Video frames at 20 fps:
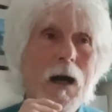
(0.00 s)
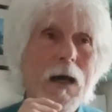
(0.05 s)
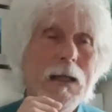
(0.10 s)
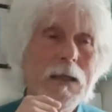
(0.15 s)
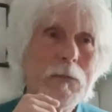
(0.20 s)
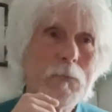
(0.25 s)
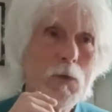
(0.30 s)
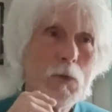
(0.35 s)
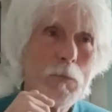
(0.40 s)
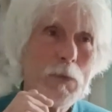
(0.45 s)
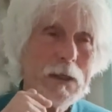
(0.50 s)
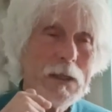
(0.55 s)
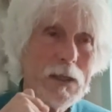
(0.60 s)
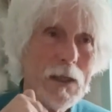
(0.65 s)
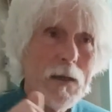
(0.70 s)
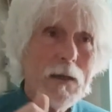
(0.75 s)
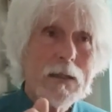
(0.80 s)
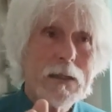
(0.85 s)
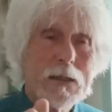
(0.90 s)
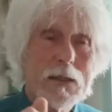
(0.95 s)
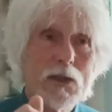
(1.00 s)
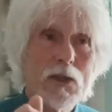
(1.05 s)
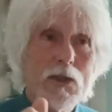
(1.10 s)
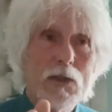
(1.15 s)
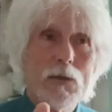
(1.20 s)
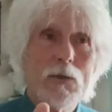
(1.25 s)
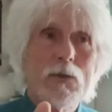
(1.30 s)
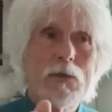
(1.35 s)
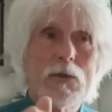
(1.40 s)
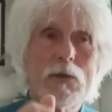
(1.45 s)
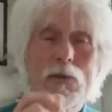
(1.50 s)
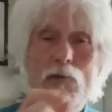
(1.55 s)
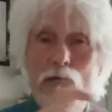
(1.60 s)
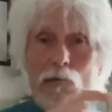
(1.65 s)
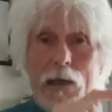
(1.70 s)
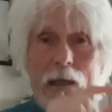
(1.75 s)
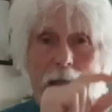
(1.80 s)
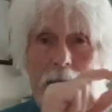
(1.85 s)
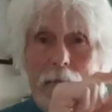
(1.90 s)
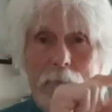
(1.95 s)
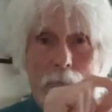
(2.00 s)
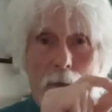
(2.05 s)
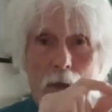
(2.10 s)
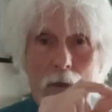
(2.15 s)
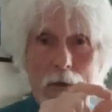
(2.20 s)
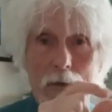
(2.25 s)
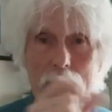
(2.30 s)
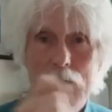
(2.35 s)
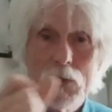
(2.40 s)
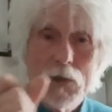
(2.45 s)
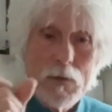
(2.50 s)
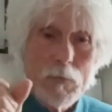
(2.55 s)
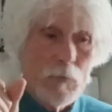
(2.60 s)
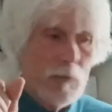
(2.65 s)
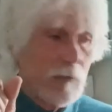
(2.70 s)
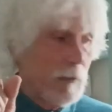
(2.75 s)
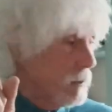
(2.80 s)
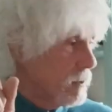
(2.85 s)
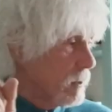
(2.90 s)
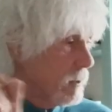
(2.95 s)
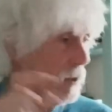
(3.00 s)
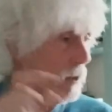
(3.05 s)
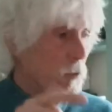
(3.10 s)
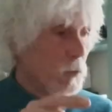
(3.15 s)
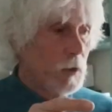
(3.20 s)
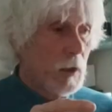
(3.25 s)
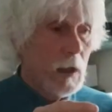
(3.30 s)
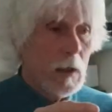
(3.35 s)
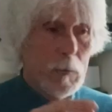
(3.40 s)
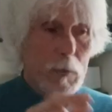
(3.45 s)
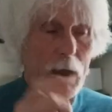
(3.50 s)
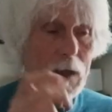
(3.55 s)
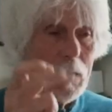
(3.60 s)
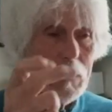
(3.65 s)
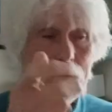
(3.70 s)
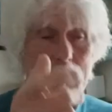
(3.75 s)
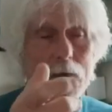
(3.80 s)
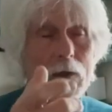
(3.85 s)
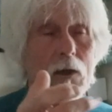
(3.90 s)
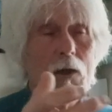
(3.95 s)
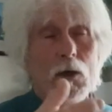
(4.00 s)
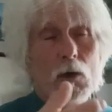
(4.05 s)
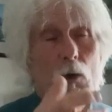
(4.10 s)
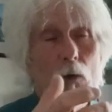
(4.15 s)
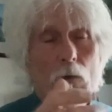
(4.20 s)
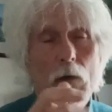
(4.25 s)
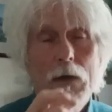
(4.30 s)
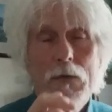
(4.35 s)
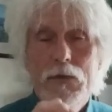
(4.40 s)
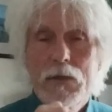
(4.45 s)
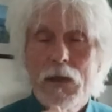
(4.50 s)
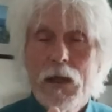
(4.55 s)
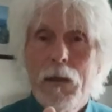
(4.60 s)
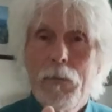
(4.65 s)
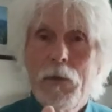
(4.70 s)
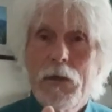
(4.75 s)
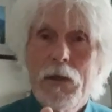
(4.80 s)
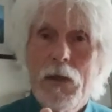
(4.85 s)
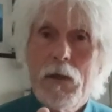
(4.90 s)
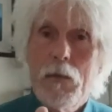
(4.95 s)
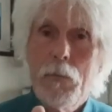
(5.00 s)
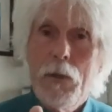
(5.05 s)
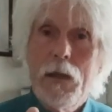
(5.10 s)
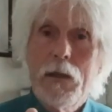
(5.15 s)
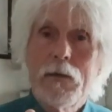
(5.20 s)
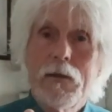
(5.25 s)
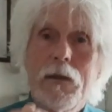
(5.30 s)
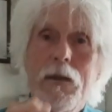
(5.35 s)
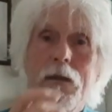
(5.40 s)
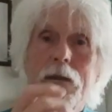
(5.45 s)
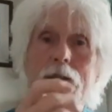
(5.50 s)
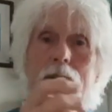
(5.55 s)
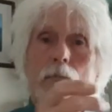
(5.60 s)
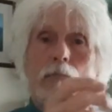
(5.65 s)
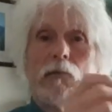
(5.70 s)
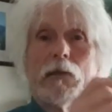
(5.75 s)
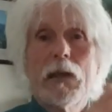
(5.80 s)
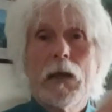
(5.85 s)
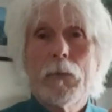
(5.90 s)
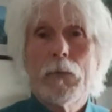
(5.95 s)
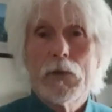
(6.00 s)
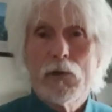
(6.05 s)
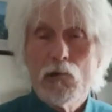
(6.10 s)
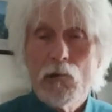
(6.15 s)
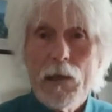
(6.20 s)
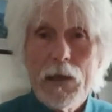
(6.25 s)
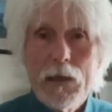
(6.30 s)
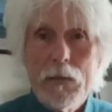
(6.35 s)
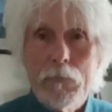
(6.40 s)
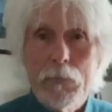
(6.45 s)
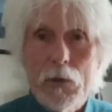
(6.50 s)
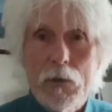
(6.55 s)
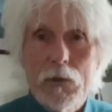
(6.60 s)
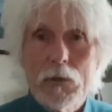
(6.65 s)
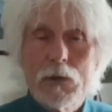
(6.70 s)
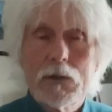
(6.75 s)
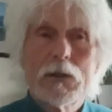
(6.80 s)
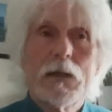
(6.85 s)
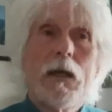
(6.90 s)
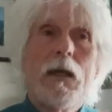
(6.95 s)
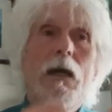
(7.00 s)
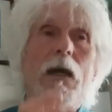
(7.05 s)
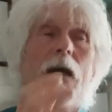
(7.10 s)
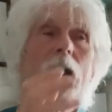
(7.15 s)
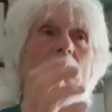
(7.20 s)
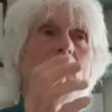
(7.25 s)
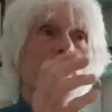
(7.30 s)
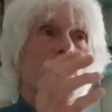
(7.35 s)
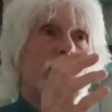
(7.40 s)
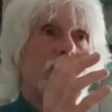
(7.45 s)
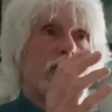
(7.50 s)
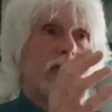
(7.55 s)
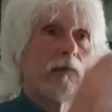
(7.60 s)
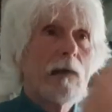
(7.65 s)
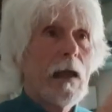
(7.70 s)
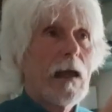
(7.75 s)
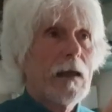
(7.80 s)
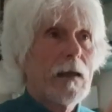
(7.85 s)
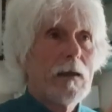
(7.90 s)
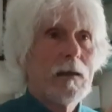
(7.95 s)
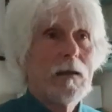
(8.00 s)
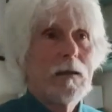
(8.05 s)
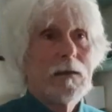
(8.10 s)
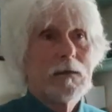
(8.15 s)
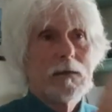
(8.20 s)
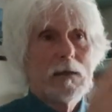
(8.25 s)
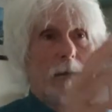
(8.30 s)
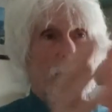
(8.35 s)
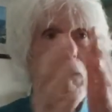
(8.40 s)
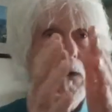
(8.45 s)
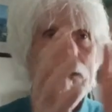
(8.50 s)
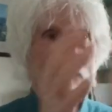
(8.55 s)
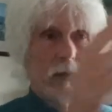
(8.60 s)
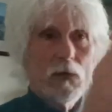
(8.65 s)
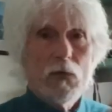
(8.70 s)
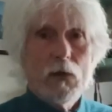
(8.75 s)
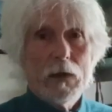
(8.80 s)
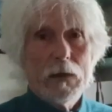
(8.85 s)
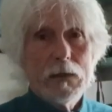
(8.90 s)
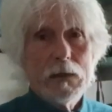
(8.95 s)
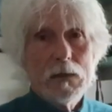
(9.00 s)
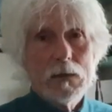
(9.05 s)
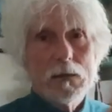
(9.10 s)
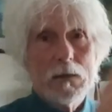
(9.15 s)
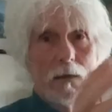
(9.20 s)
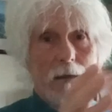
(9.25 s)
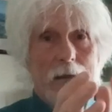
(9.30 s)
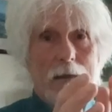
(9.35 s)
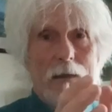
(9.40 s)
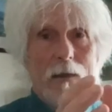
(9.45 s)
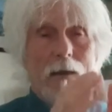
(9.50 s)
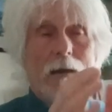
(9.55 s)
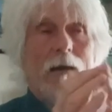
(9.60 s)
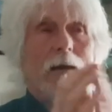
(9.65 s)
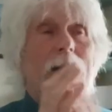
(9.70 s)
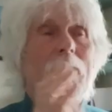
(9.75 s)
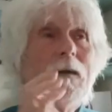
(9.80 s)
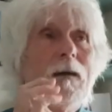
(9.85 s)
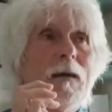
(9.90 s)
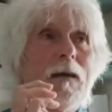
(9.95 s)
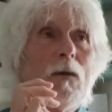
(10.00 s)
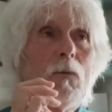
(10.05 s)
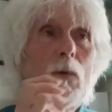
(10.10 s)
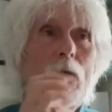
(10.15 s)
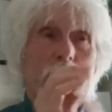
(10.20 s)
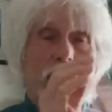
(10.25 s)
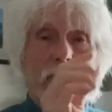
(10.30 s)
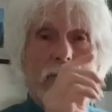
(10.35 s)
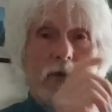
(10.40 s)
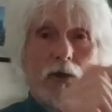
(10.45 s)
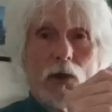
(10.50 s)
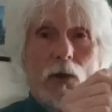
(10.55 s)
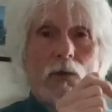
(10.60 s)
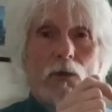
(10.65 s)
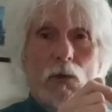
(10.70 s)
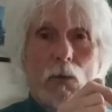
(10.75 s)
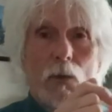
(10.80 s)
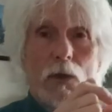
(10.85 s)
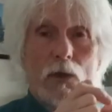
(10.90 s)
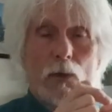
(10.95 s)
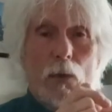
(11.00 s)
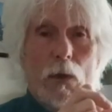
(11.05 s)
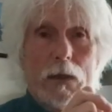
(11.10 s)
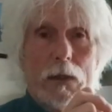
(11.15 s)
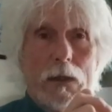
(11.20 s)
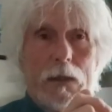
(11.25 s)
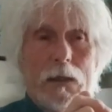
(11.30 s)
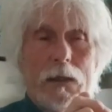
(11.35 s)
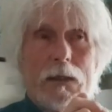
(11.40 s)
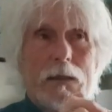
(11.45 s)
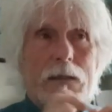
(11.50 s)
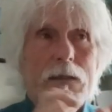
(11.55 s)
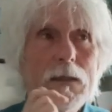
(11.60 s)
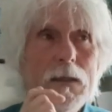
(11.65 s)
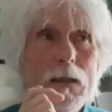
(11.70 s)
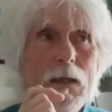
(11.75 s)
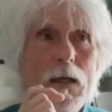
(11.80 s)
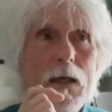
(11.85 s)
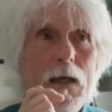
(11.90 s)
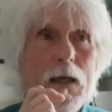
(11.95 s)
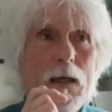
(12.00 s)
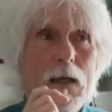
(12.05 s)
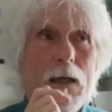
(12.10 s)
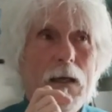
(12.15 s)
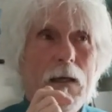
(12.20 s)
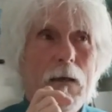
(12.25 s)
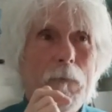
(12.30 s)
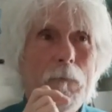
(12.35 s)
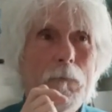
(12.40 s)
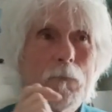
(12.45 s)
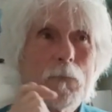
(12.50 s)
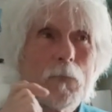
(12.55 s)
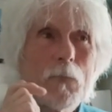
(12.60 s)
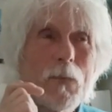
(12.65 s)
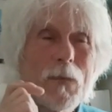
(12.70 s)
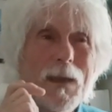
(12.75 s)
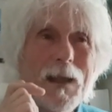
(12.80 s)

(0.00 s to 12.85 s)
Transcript: it would be nice to use the tracking box. You can press the OK button or I've set up another button to bring up the tracking box and track someone's face once you've chosen which one it is. Um,